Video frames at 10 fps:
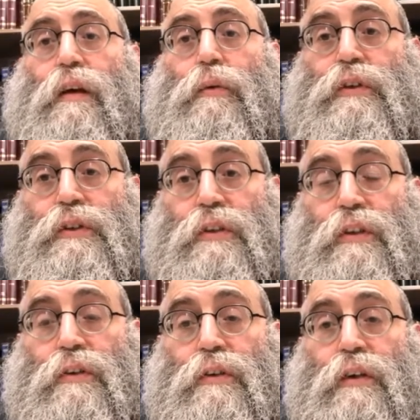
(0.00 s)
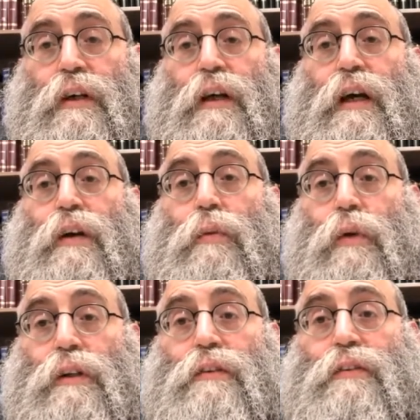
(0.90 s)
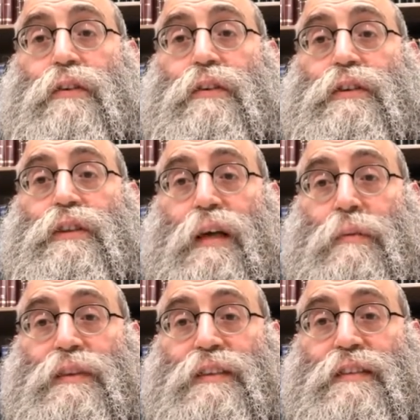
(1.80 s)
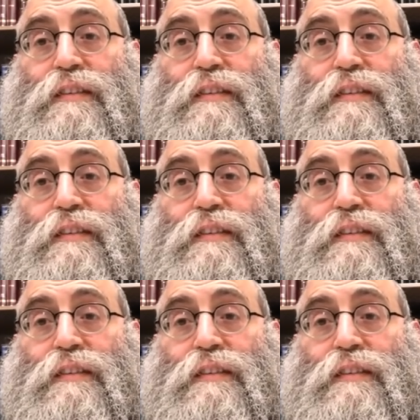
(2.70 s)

Wishing you a wonderful Shabbos.